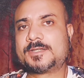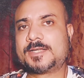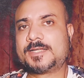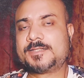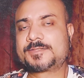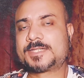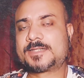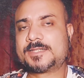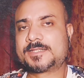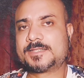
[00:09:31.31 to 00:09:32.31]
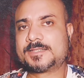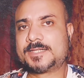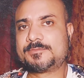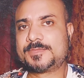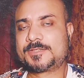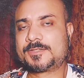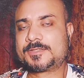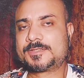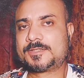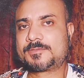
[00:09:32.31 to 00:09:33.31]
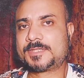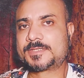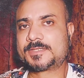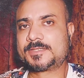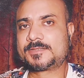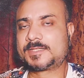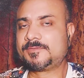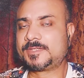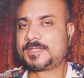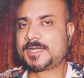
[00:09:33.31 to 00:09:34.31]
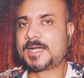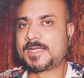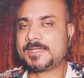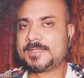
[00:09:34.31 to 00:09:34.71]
and you start taking them because your pressure is really very high.